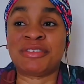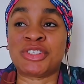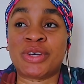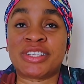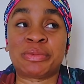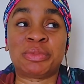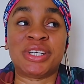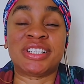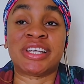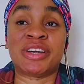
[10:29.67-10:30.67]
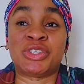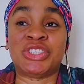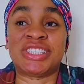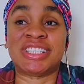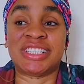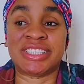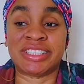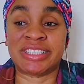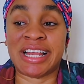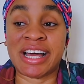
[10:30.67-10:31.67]
so at some point they started all gisting in the
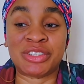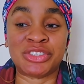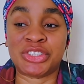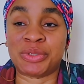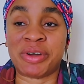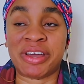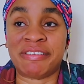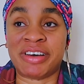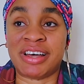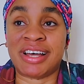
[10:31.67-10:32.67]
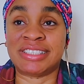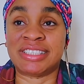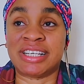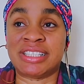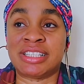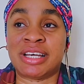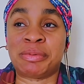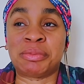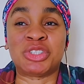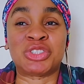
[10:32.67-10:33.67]
lounge or whatever, and then
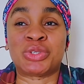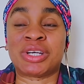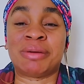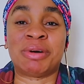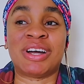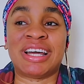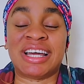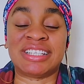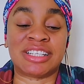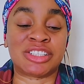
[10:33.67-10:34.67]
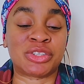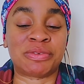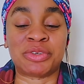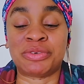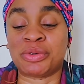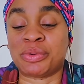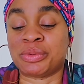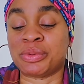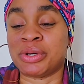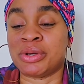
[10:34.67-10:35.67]
people were just talking about guys and stuff. Only for,
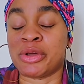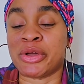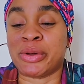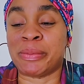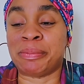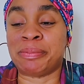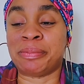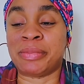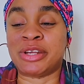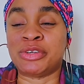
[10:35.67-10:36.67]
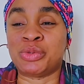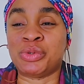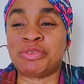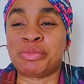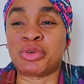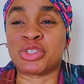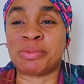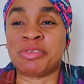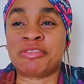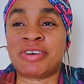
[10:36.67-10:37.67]
I don't know who even brought up
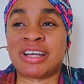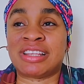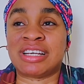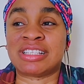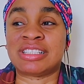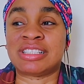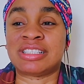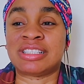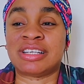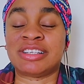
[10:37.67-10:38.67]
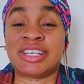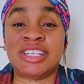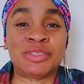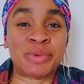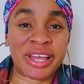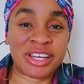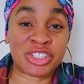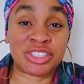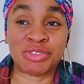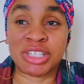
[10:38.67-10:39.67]
the fact that KiddRica
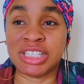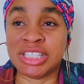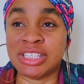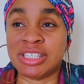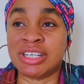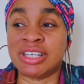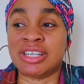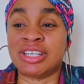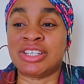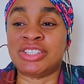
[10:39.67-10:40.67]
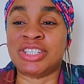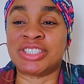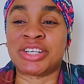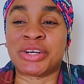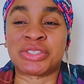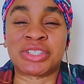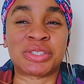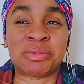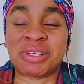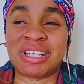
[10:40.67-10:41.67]
doesn't really chase girls or
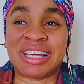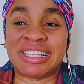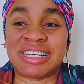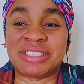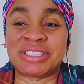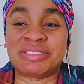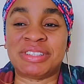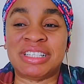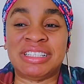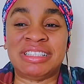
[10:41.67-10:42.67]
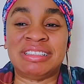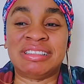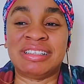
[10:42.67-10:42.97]
something like that. It doesn't really